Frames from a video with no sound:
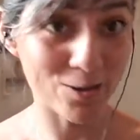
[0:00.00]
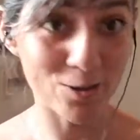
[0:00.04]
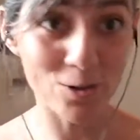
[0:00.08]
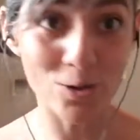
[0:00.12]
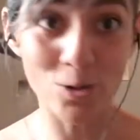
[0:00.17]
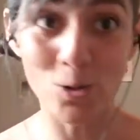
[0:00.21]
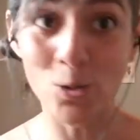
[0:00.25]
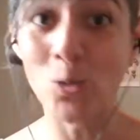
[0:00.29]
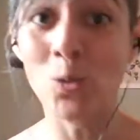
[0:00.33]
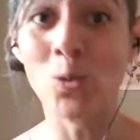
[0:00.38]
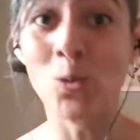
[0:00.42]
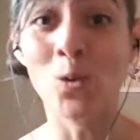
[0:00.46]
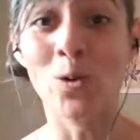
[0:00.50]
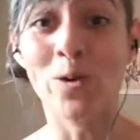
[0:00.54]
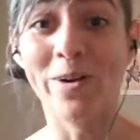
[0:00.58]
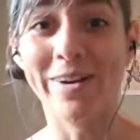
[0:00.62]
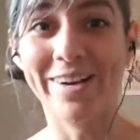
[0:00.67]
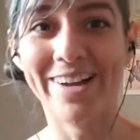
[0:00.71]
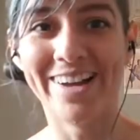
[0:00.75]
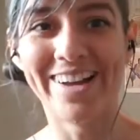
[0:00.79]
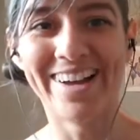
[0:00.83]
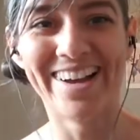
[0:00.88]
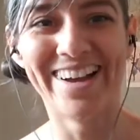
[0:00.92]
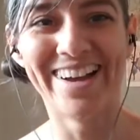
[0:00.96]
Cool.
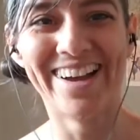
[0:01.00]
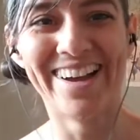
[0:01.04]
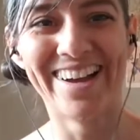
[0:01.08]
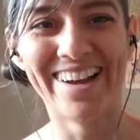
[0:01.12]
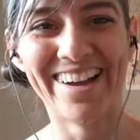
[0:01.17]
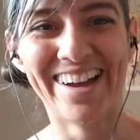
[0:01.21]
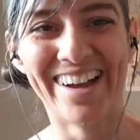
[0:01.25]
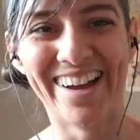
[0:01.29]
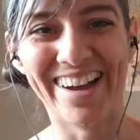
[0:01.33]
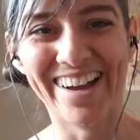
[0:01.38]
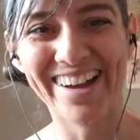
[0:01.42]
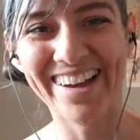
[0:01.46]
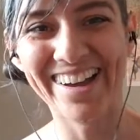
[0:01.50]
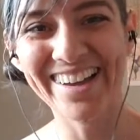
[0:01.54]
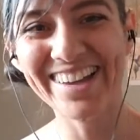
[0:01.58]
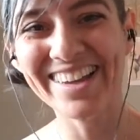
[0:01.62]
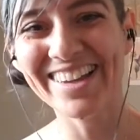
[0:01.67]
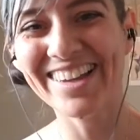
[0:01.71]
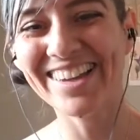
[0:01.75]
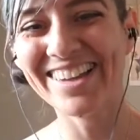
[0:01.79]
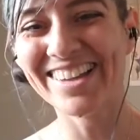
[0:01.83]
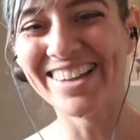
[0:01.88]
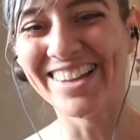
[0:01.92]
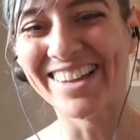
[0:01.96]

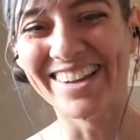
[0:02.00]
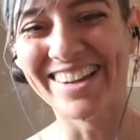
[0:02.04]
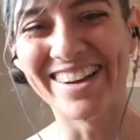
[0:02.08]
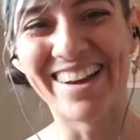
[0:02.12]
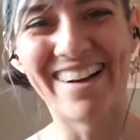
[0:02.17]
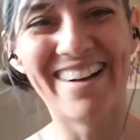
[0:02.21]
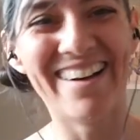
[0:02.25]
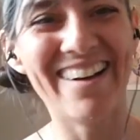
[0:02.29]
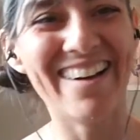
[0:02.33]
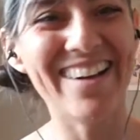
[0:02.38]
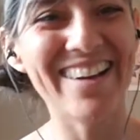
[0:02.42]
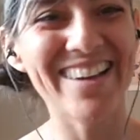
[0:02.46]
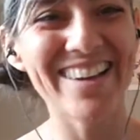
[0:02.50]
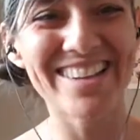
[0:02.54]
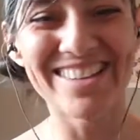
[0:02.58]
You know,